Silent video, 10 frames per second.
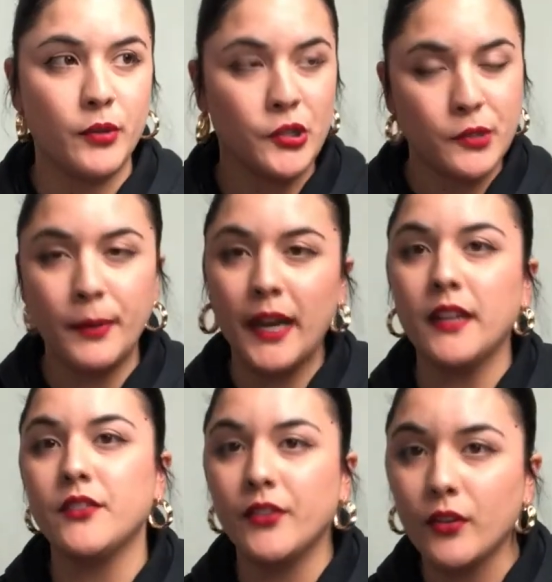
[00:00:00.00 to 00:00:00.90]
pushed
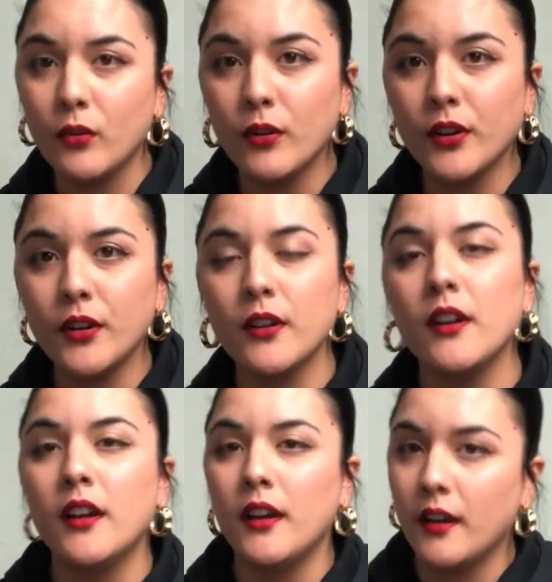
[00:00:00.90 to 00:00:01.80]
back into the corner.
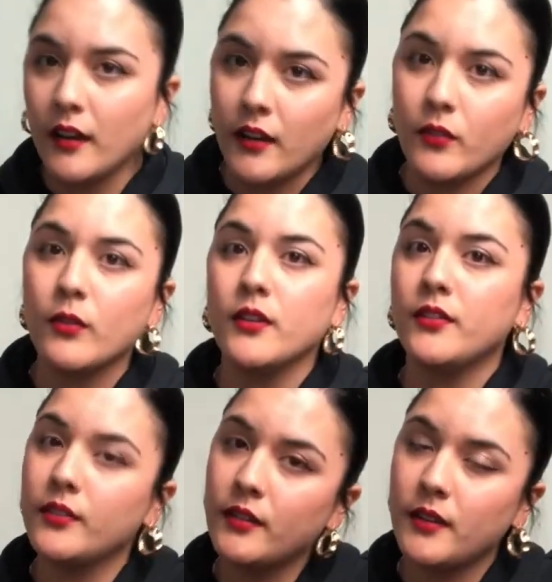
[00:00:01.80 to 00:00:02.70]
Of
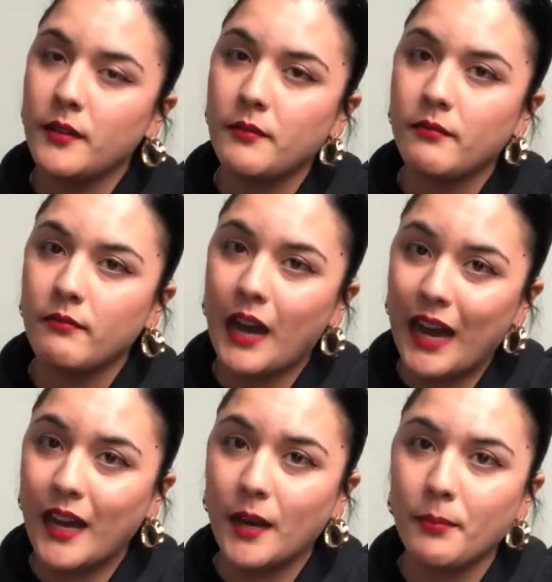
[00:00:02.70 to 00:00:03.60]
course,
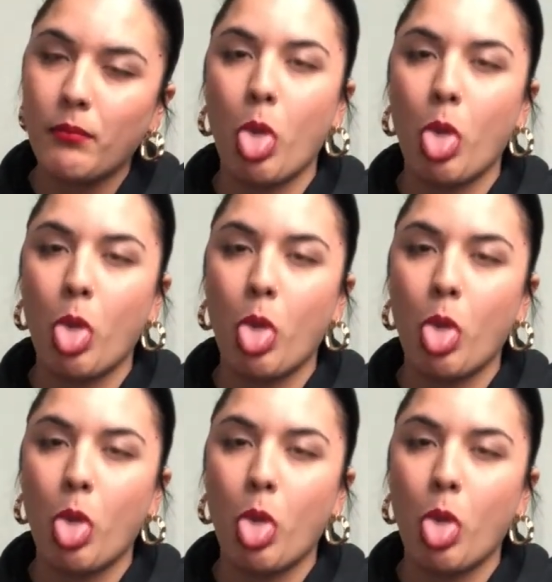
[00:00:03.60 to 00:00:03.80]
hot up.